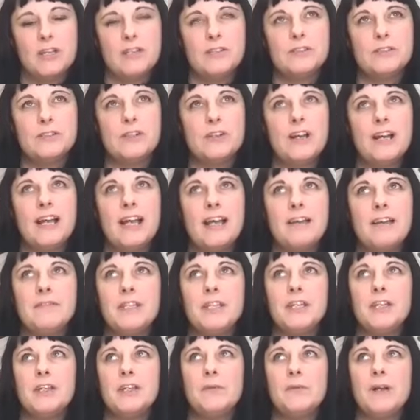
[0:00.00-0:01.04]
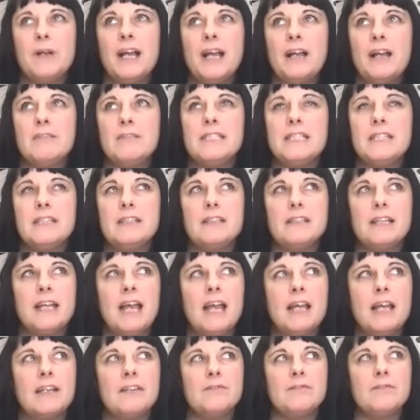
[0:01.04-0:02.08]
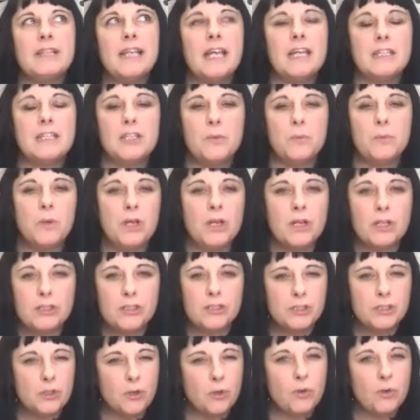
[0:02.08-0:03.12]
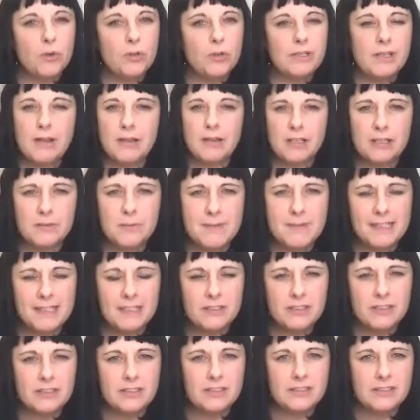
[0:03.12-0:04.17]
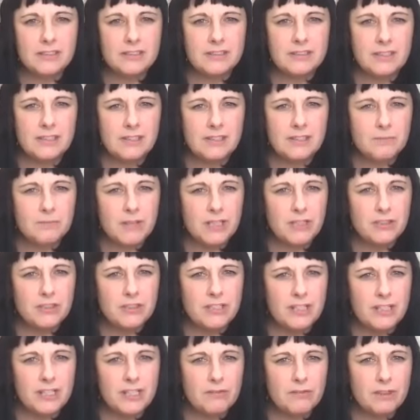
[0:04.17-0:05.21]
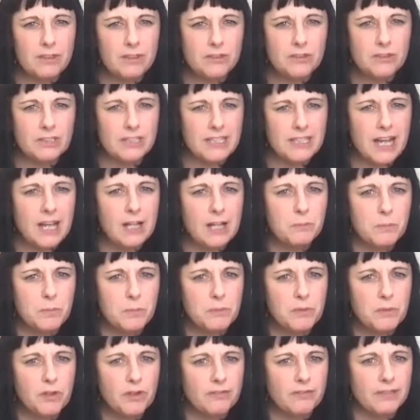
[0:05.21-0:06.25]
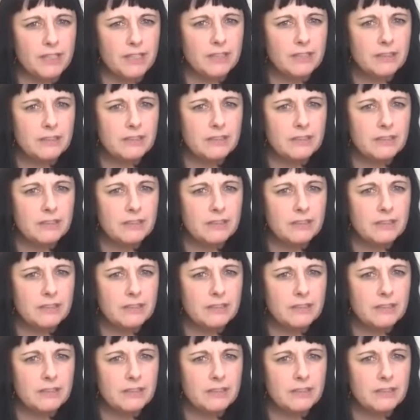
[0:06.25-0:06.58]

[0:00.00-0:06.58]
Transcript: So how do you kind of get your work shown? You mentioned earlier on you've done an album cover.